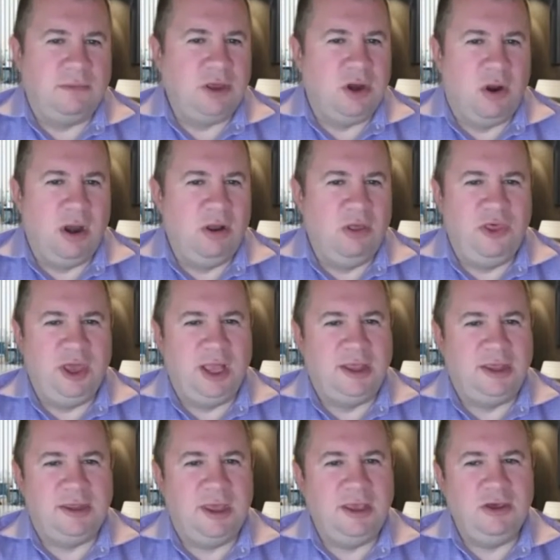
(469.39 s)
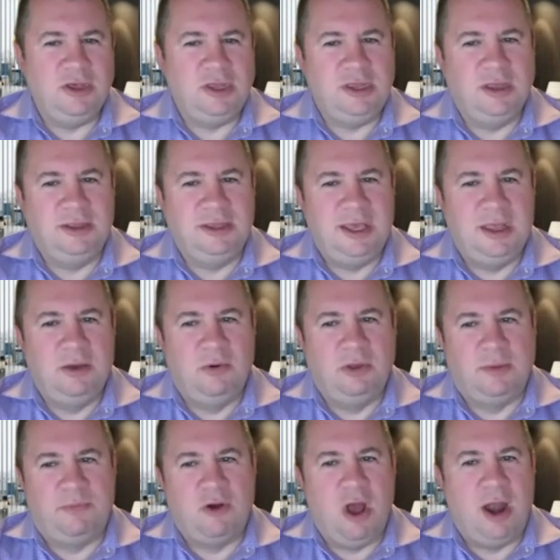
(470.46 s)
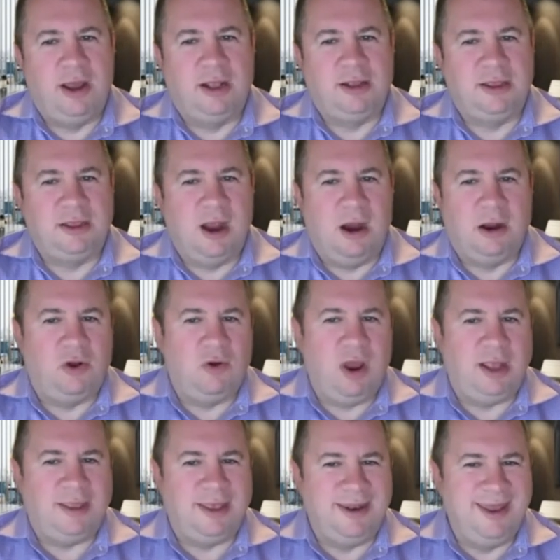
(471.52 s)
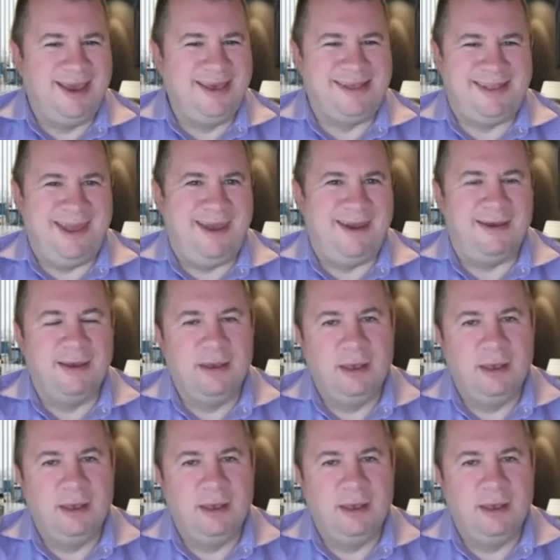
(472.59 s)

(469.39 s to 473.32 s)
You know, I don't think you're still dealing with a product that aren't great. The Knicks stink.